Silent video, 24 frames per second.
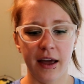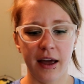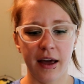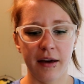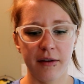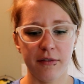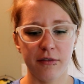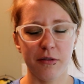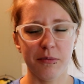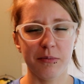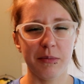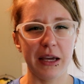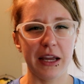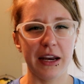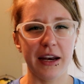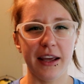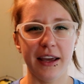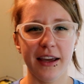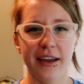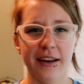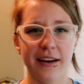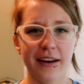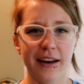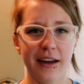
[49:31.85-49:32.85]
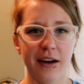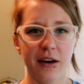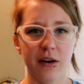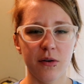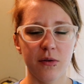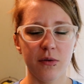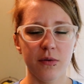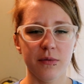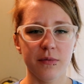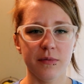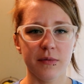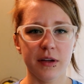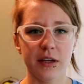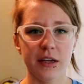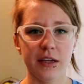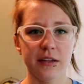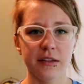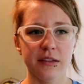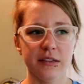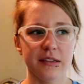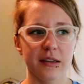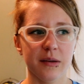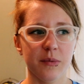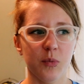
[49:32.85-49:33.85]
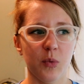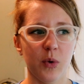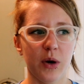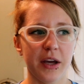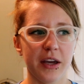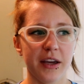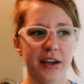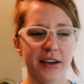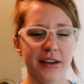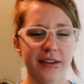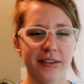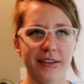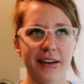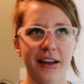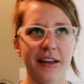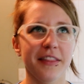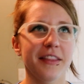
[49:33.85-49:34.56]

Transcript: have a meaning now in some way.